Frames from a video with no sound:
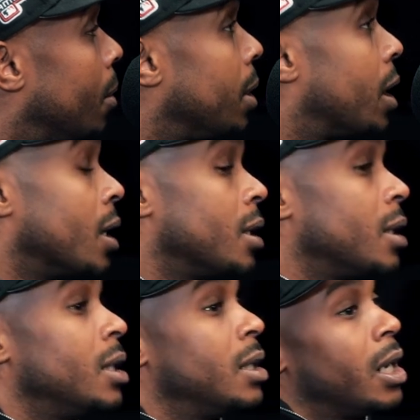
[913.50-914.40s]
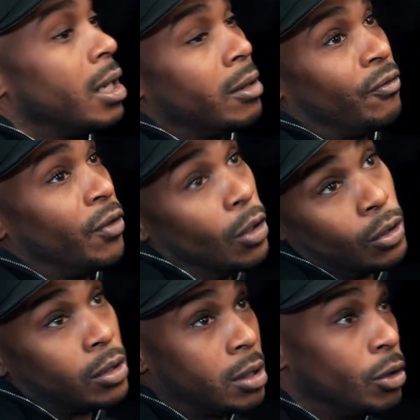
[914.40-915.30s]
because he said it
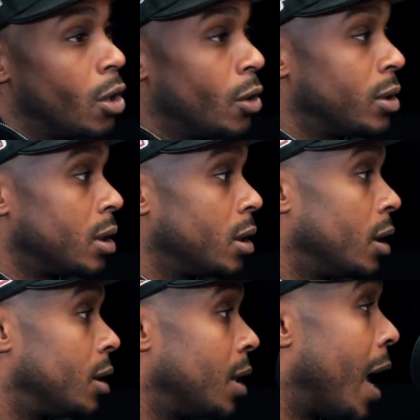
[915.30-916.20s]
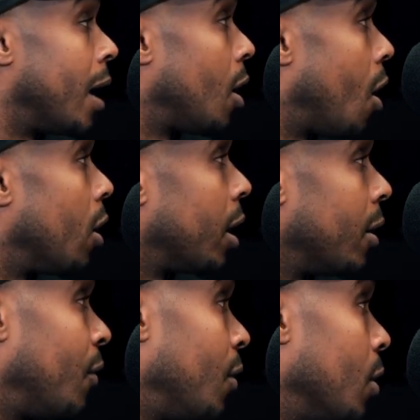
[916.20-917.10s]
feels. You know it's it's analog and
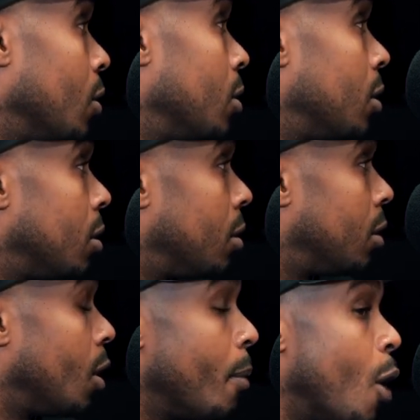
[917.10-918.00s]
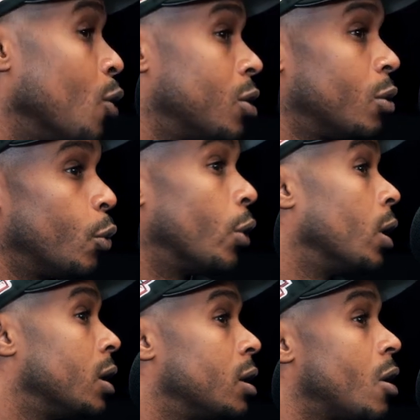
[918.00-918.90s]
it feels mm-hmm. the most
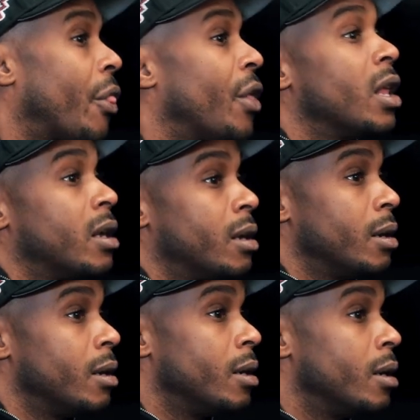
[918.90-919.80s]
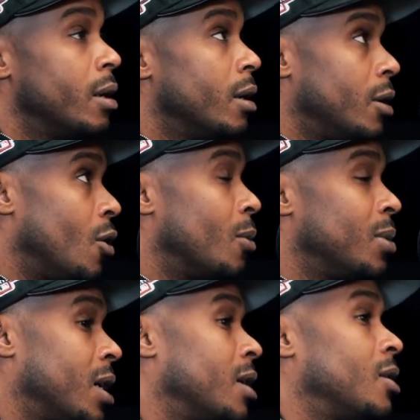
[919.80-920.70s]
realist and authentic. Mm-hmm. You know what I'm
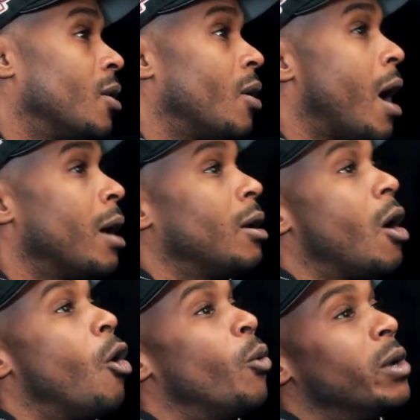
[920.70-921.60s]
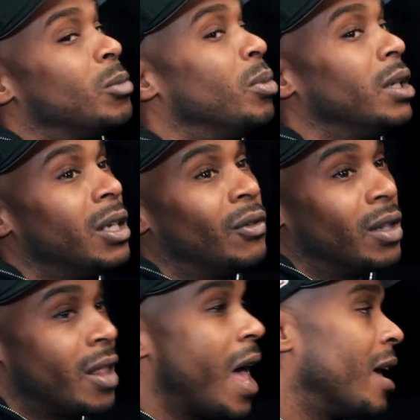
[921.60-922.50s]
saying? So I always believe
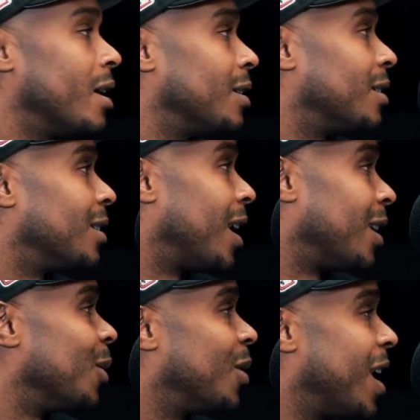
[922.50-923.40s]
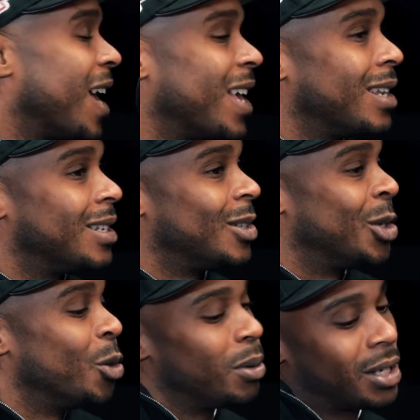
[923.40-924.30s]
in that. Like you can't
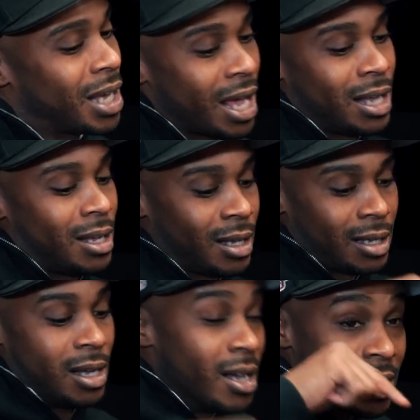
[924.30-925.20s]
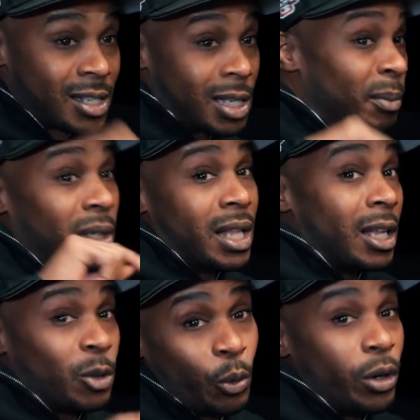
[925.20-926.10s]
duplicate something
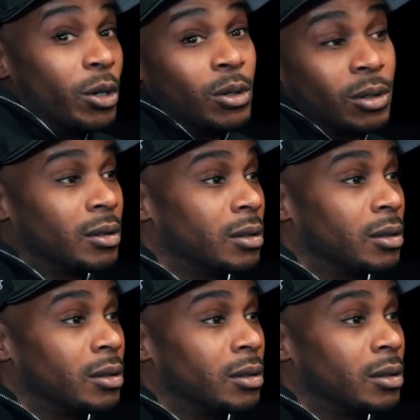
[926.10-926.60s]
that's real.